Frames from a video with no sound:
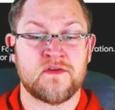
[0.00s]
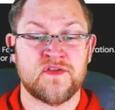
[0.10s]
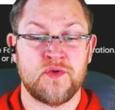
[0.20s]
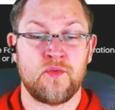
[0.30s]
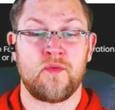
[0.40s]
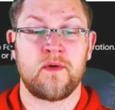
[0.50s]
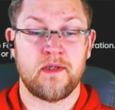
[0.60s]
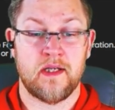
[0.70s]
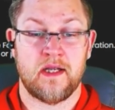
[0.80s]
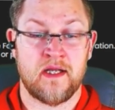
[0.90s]
2
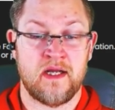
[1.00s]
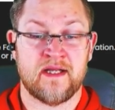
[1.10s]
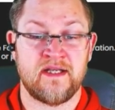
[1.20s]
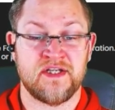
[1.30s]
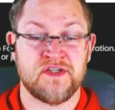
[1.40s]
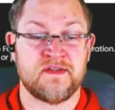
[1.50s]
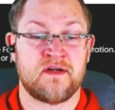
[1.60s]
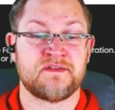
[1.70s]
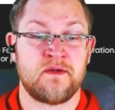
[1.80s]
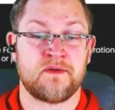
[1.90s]
conditions that
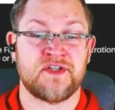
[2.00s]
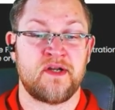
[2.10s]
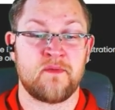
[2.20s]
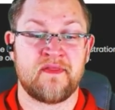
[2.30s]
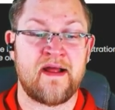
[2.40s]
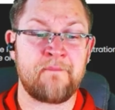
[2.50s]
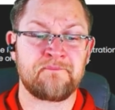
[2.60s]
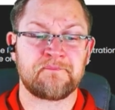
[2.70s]
are associated with that.